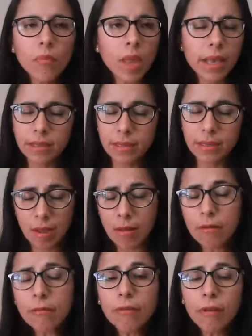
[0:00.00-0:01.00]
and
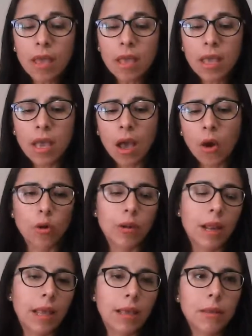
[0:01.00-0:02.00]
stuff, or
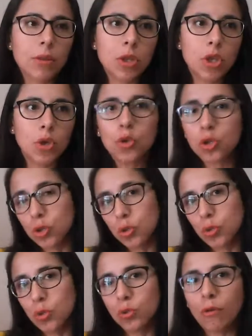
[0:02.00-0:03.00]
like due
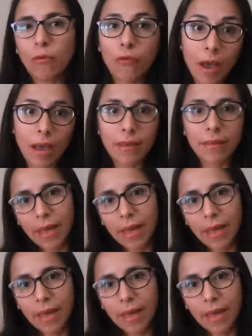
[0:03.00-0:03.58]
to the fact